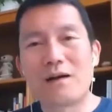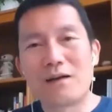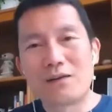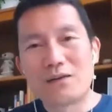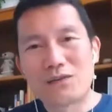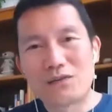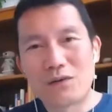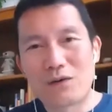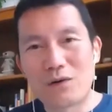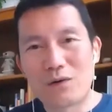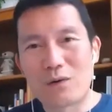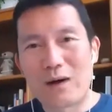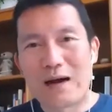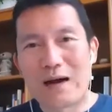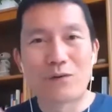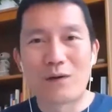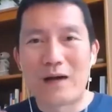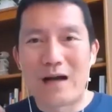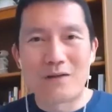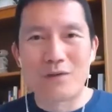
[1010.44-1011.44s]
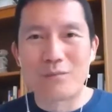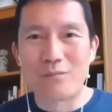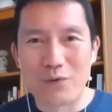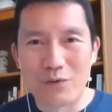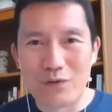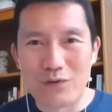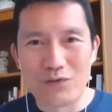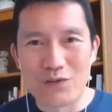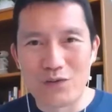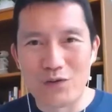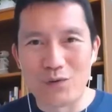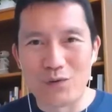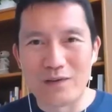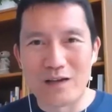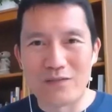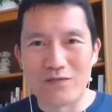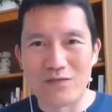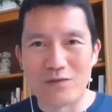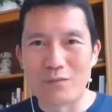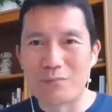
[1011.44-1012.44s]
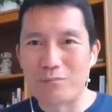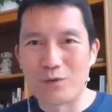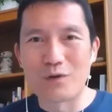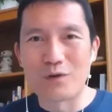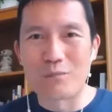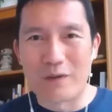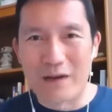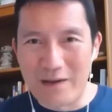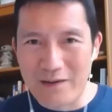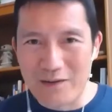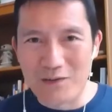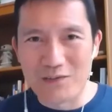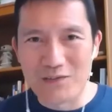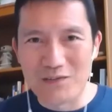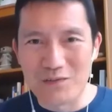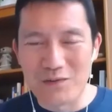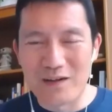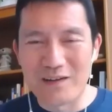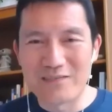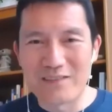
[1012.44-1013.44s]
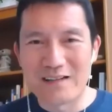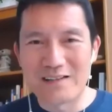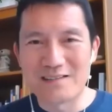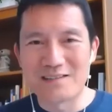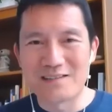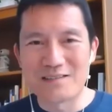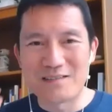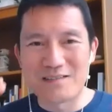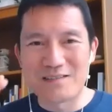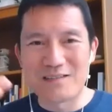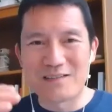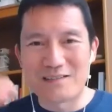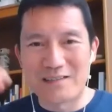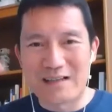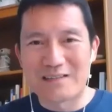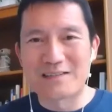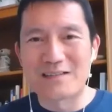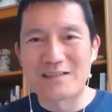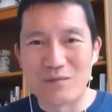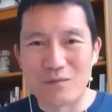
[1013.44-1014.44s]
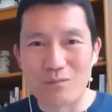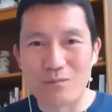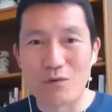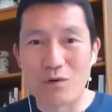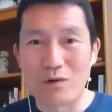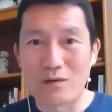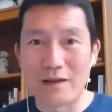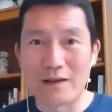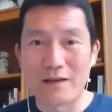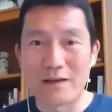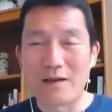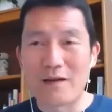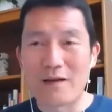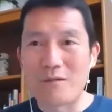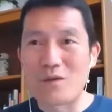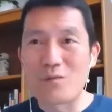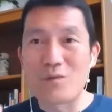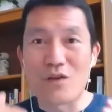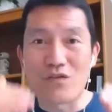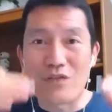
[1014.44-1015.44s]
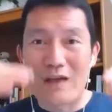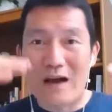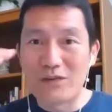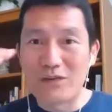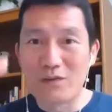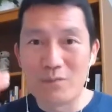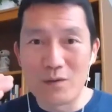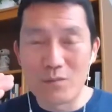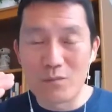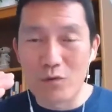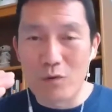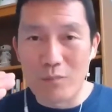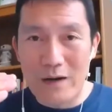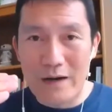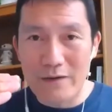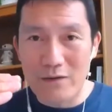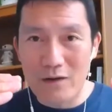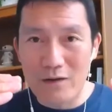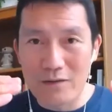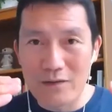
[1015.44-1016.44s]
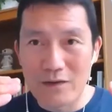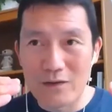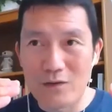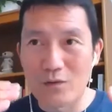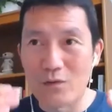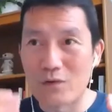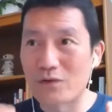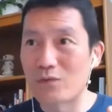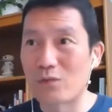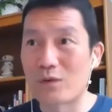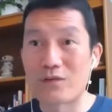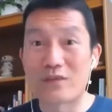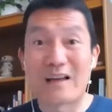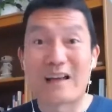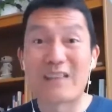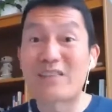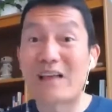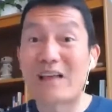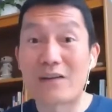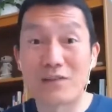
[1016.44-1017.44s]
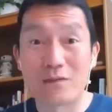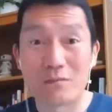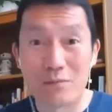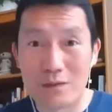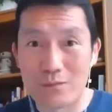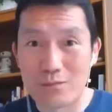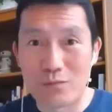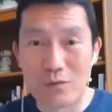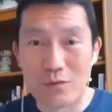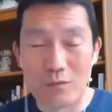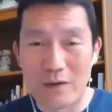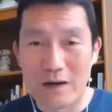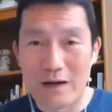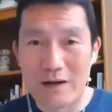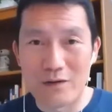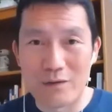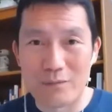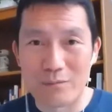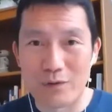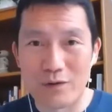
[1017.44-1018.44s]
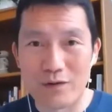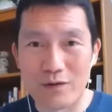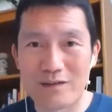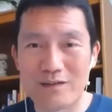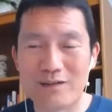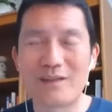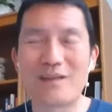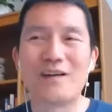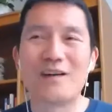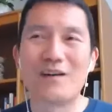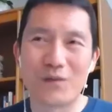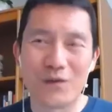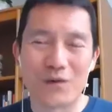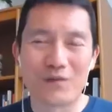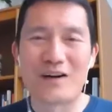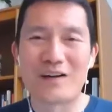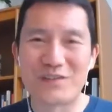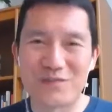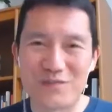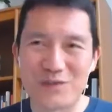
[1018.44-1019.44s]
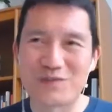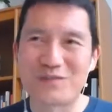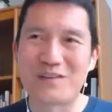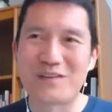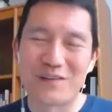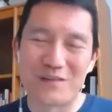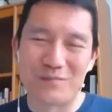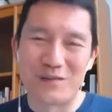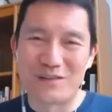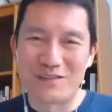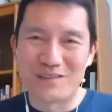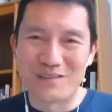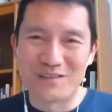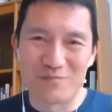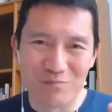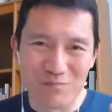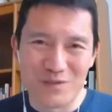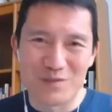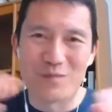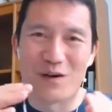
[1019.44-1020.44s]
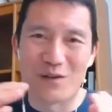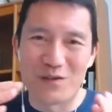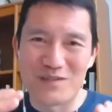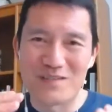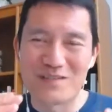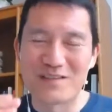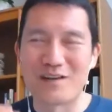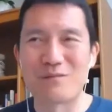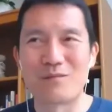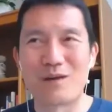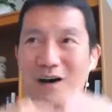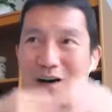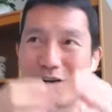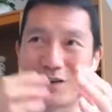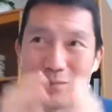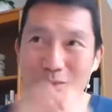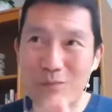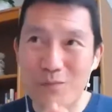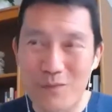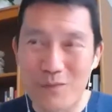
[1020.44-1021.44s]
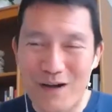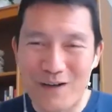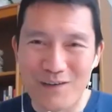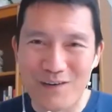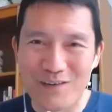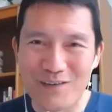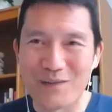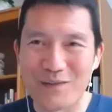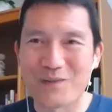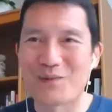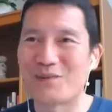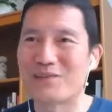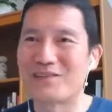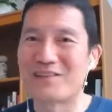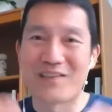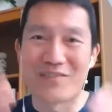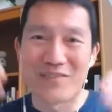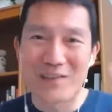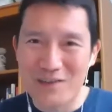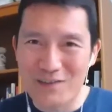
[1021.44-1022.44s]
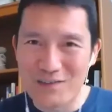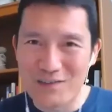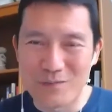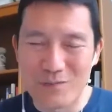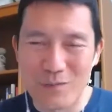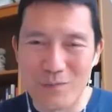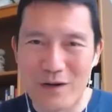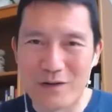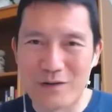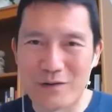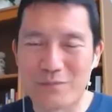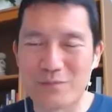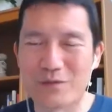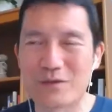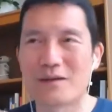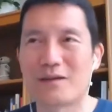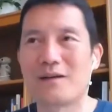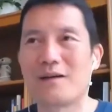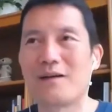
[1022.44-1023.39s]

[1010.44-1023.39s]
So I don't have a bonus Q and A for the book buyers, right? That's because that's even more like maybe a thousand people will buy your online course, while ten thousand people will buy your book, or vice versa. It could be smaller scale. hundred people buy your online course, a thousand people buy your book.